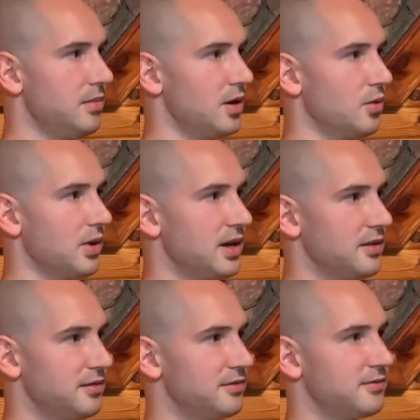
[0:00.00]
middle
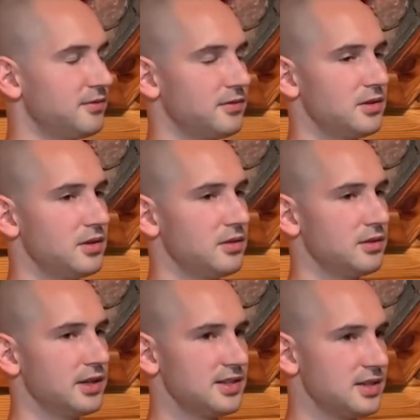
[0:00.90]
way of
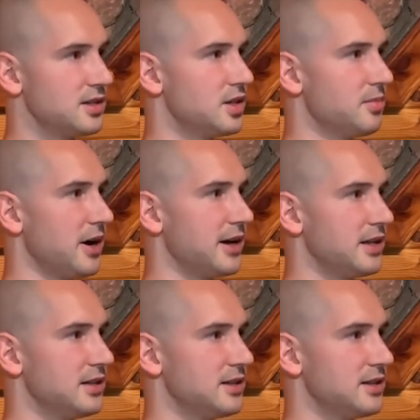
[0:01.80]
listening to your body